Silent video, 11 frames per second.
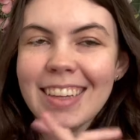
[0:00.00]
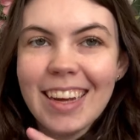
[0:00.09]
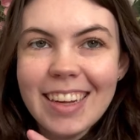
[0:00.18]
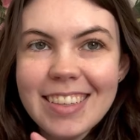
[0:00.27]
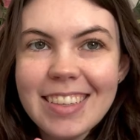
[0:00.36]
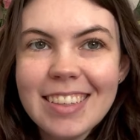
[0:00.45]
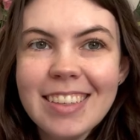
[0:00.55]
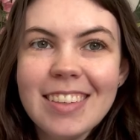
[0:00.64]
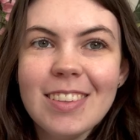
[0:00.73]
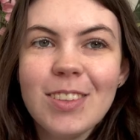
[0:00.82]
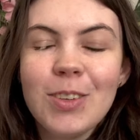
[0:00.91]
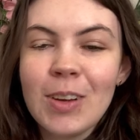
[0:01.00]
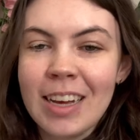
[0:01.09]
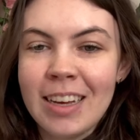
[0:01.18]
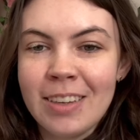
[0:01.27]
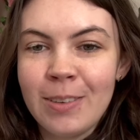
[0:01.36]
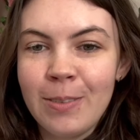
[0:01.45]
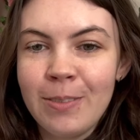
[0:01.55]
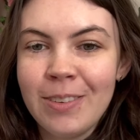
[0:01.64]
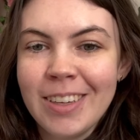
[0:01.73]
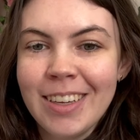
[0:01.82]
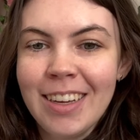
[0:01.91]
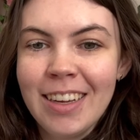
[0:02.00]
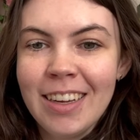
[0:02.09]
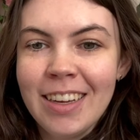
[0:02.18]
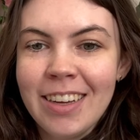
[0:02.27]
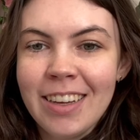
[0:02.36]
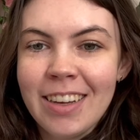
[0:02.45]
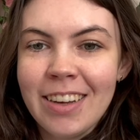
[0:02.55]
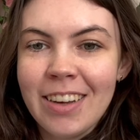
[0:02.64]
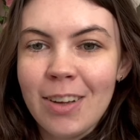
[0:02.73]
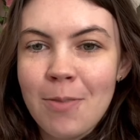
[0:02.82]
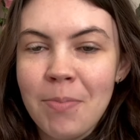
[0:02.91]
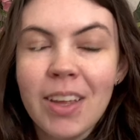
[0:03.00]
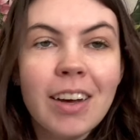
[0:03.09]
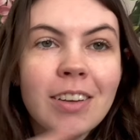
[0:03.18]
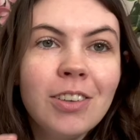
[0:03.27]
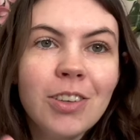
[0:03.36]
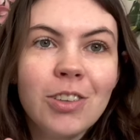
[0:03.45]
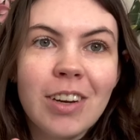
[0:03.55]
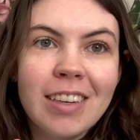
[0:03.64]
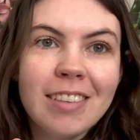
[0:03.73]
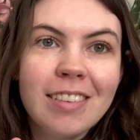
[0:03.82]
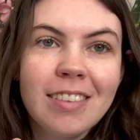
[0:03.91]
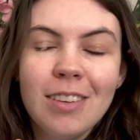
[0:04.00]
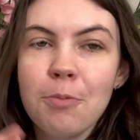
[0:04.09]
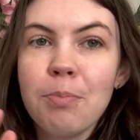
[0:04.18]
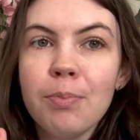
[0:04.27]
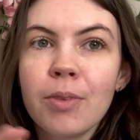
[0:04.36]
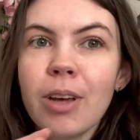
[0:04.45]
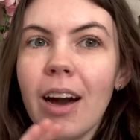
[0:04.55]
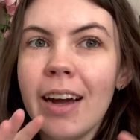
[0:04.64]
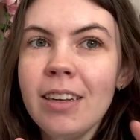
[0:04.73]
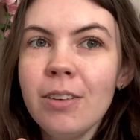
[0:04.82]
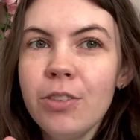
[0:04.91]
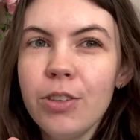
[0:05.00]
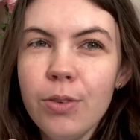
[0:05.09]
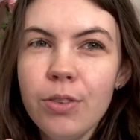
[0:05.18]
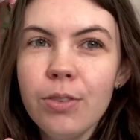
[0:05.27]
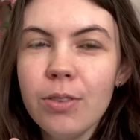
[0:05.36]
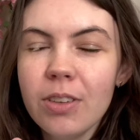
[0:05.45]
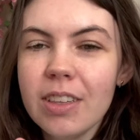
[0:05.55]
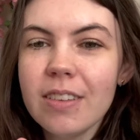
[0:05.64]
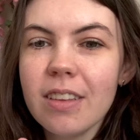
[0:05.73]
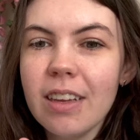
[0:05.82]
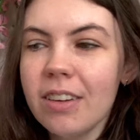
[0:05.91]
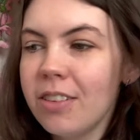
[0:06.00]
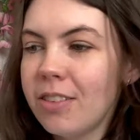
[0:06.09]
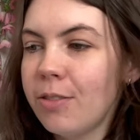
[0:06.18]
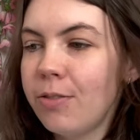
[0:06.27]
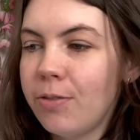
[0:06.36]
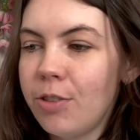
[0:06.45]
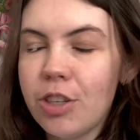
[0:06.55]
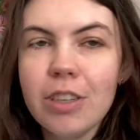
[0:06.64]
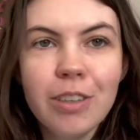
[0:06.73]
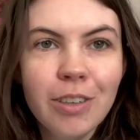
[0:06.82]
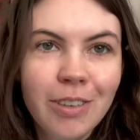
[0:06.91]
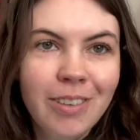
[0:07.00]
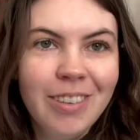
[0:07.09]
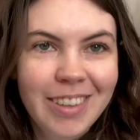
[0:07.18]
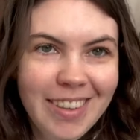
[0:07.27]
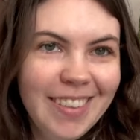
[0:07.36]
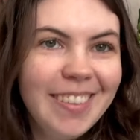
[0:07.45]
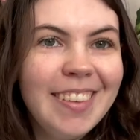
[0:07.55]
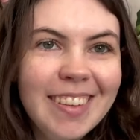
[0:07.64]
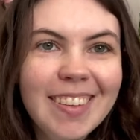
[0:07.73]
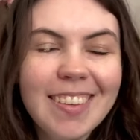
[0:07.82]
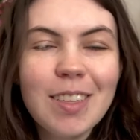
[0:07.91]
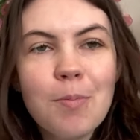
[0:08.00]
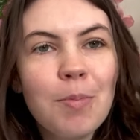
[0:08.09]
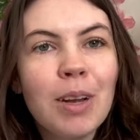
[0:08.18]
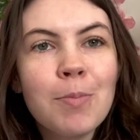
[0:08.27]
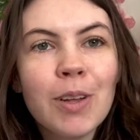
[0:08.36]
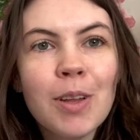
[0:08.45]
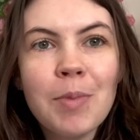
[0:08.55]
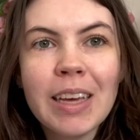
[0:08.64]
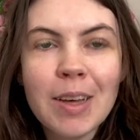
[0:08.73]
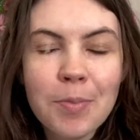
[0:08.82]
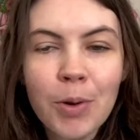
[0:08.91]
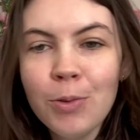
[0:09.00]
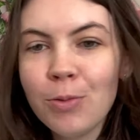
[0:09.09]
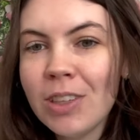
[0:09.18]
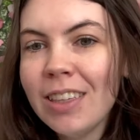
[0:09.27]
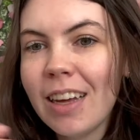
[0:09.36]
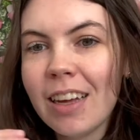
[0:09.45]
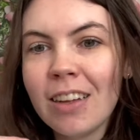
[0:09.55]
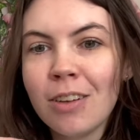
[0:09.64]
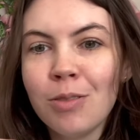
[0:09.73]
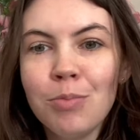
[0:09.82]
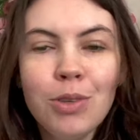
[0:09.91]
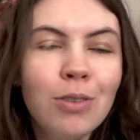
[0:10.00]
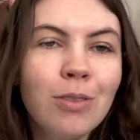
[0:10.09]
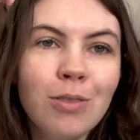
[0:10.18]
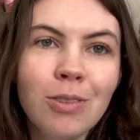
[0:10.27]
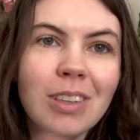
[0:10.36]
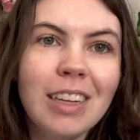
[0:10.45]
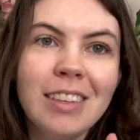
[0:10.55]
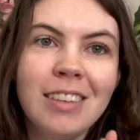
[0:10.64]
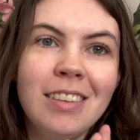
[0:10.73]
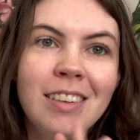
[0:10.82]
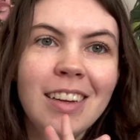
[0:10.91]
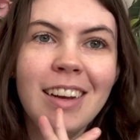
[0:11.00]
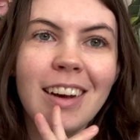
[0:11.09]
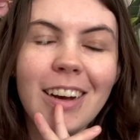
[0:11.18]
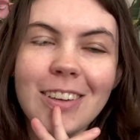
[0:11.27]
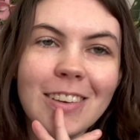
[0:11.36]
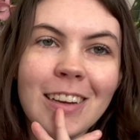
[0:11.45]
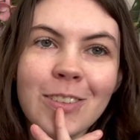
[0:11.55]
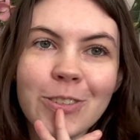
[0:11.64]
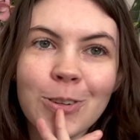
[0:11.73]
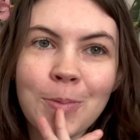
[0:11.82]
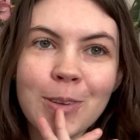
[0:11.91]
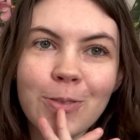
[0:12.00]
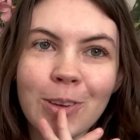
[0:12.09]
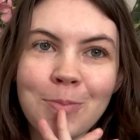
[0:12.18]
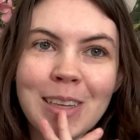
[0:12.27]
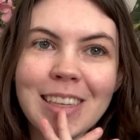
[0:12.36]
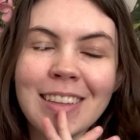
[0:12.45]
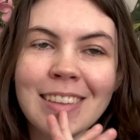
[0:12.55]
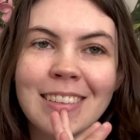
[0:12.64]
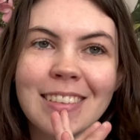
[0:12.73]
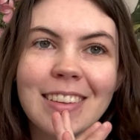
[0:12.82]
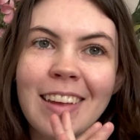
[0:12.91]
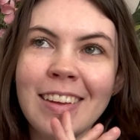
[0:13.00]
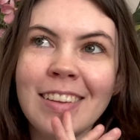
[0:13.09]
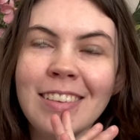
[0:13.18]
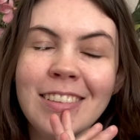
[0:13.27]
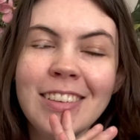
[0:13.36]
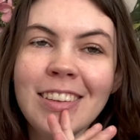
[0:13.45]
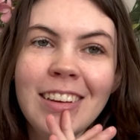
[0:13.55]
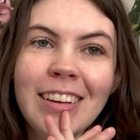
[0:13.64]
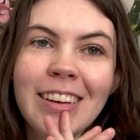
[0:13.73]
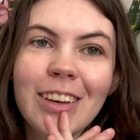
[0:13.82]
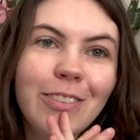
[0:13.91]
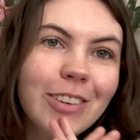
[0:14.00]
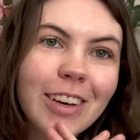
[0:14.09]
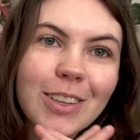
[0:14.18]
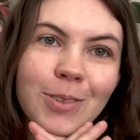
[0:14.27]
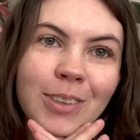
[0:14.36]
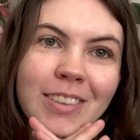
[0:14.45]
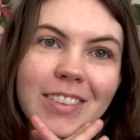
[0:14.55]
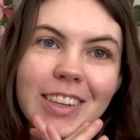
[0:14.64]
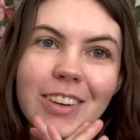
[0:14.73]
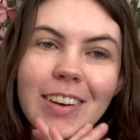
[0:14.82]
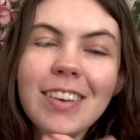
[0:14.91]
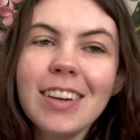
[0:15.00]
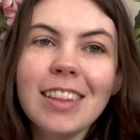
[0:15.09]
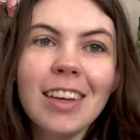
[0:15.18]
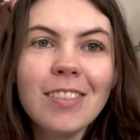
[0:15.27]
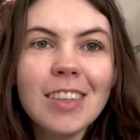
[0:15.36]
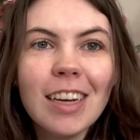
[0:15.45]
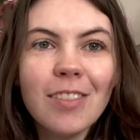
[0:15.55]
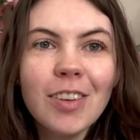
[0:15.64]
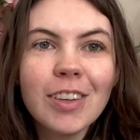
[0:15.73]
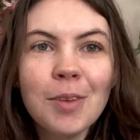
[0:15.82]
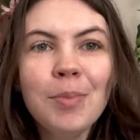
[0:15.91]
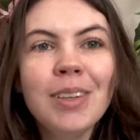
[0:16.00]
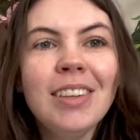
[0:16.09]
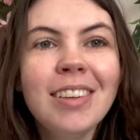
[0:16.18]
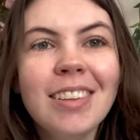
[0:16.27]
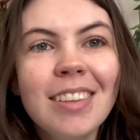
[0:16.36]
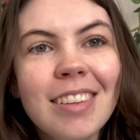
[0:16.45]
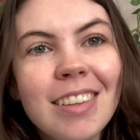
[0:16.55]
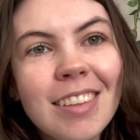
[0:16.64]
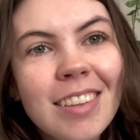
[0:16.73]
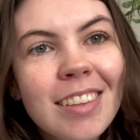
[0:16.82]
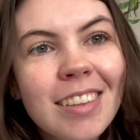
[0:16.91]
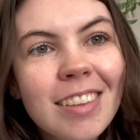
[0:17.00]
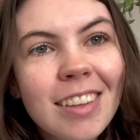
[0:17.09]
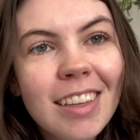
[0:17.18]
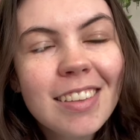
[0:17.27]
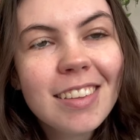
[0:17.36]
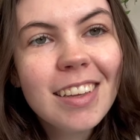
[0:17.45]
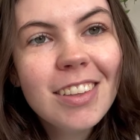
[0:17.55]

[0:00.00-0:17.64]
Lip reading: idea is to have the underdress kind of show through all these layers of sheerness, but I'm gonna make it poofy and beautiful, and I'm gonna have so much fun making this. And if you guys want to stick around, I'd love to have your company. Let's get